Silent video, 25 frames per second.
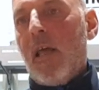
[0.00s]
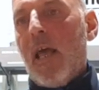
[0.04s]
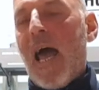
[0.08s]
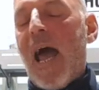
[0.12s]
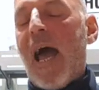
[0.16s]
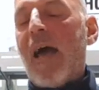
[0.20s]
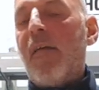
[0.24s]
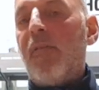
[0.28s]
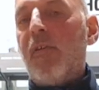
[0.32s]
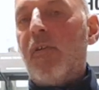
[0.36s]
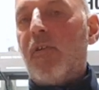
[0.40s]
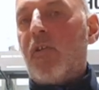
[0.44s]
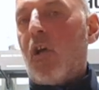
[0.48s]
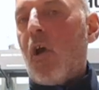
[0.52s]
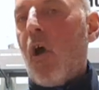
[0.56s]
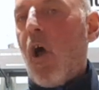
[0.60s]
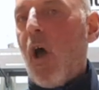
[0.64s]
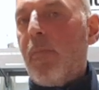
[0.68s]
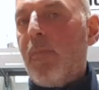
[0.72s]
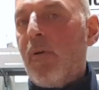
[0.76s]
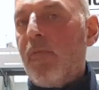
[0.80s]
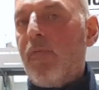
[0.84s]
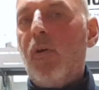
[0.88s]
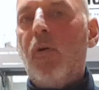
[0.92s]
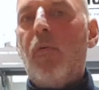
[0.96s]
at the
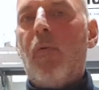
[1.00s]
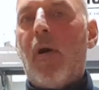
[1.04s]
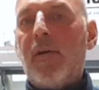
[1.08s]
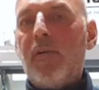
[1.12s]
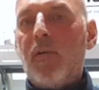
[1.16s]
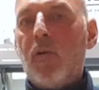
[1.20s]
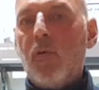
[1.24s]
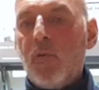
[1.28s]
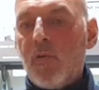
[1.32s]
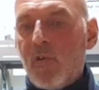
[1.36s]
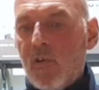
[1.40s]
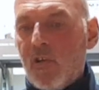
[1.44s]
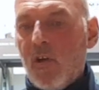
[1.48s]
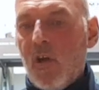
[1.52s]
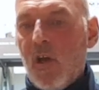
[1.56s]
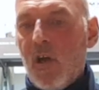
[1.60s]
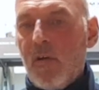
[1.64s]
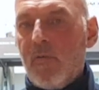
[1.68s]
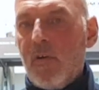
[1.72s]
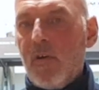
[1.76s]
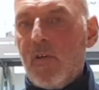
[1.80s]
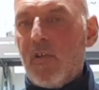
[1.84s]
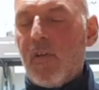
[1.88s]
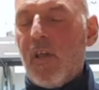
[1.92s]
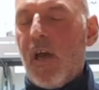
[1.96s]
time of your annual service.